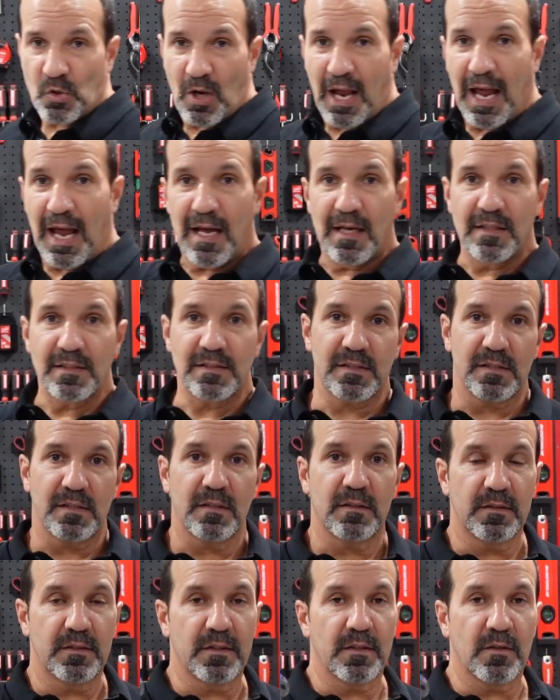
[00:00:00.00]
has
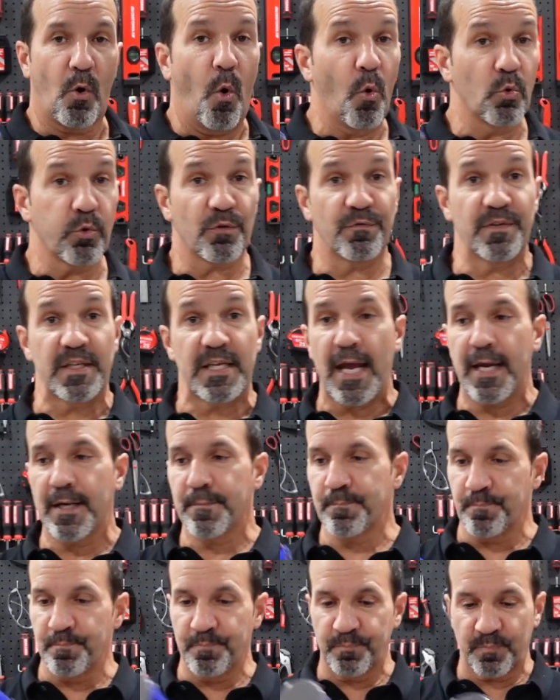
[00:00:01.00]
the older
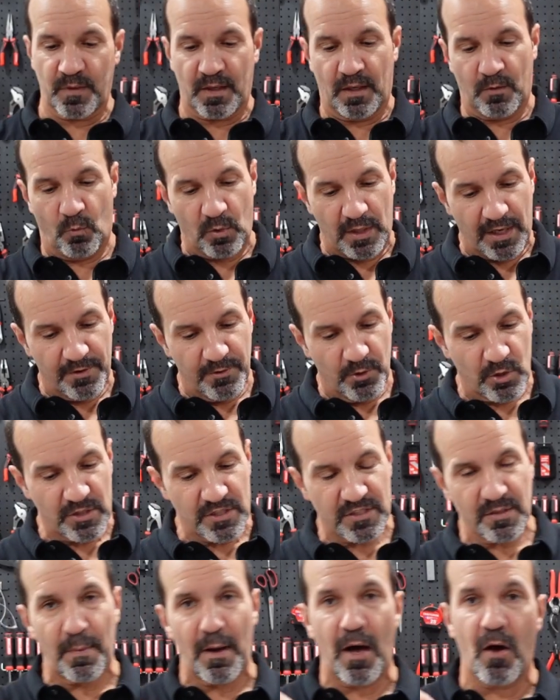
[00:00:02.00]
V8. What I
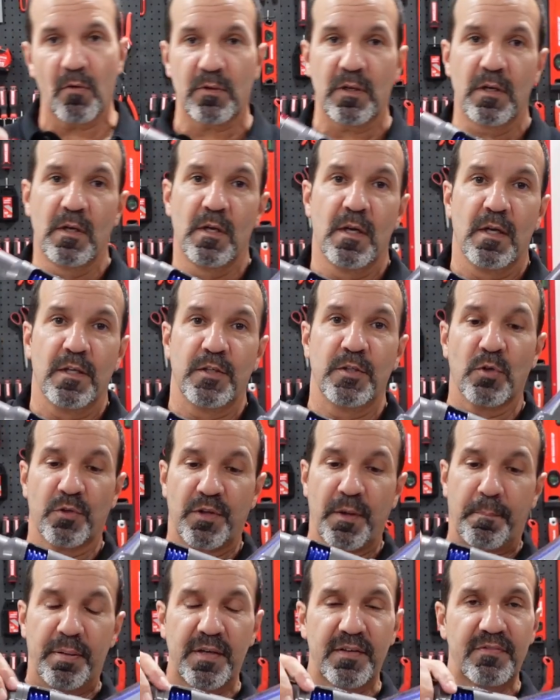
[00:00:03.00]
noticed about, you know,
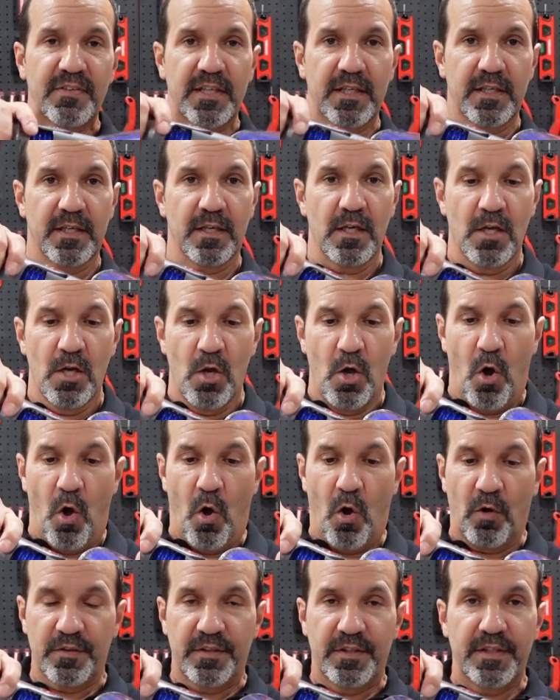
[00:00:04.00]
the pivoting
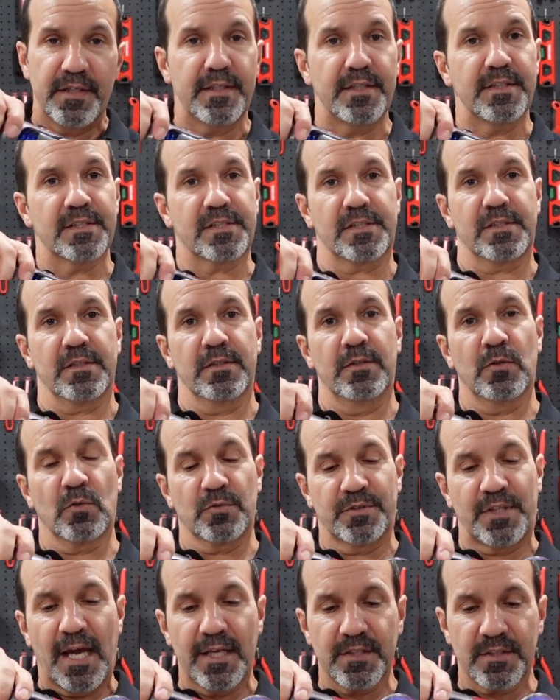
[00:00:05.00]
on these, you know,
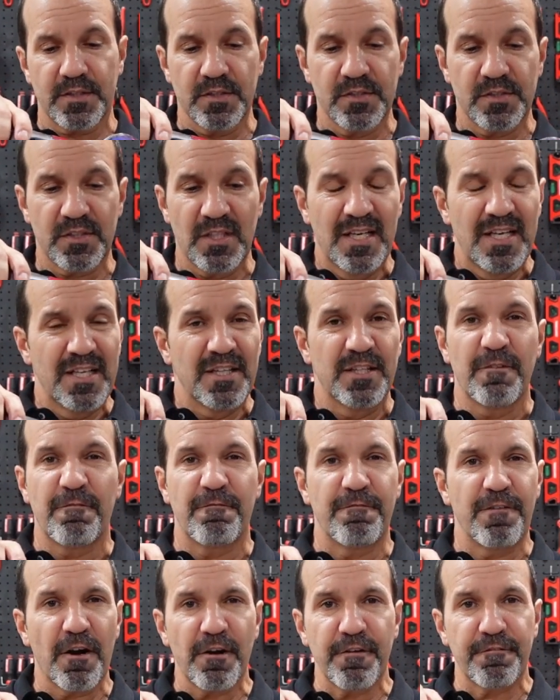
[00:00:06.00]
Dysons, they're
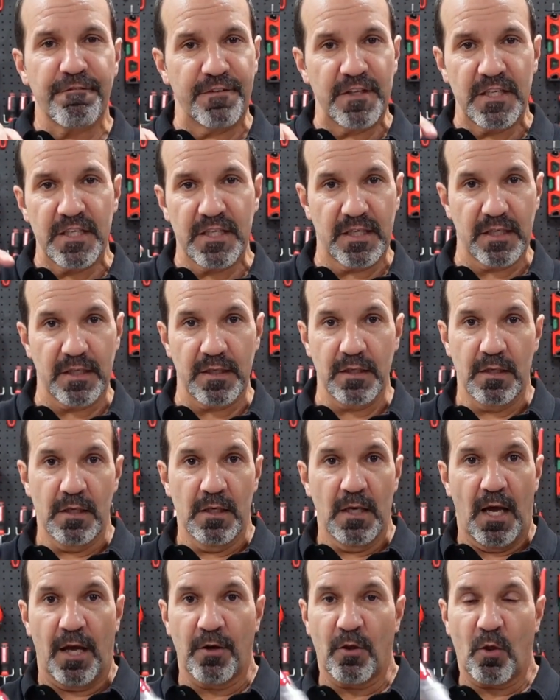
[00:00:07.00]
very finicky.
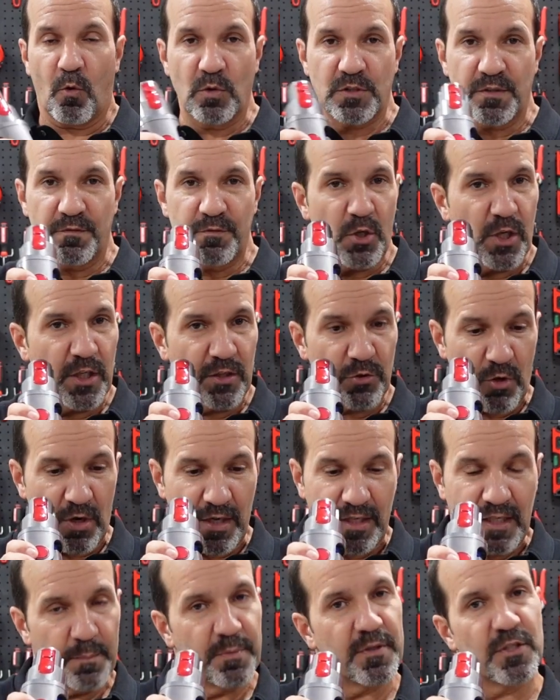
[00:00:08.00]
In other words, if you try to
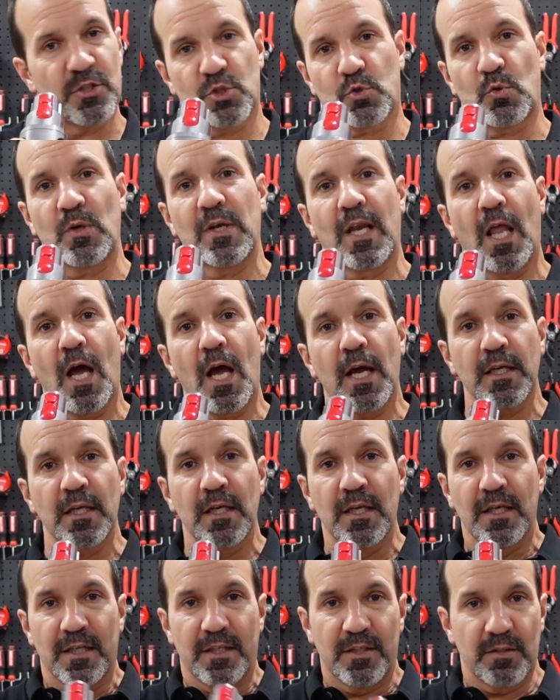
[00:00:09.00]
keep it in a straight
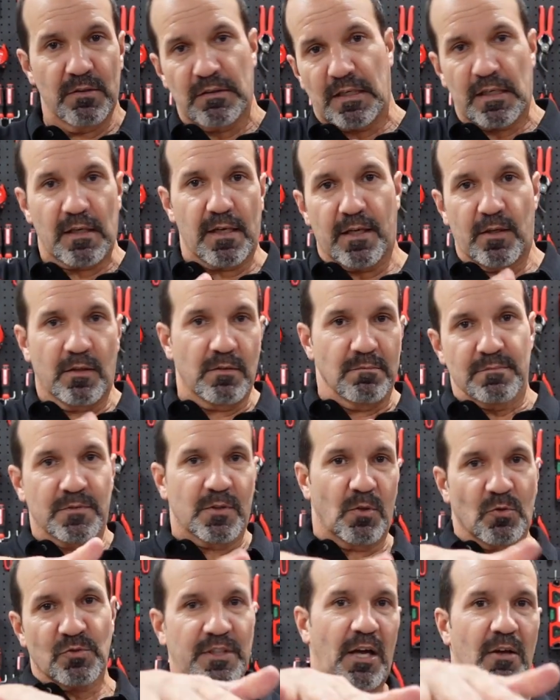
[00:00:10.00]
line, you know, kind of like
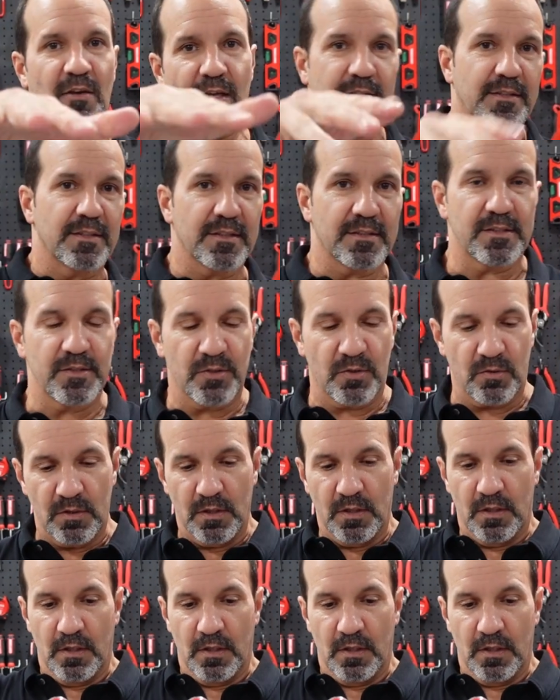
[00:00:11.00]
goes down like this, you know.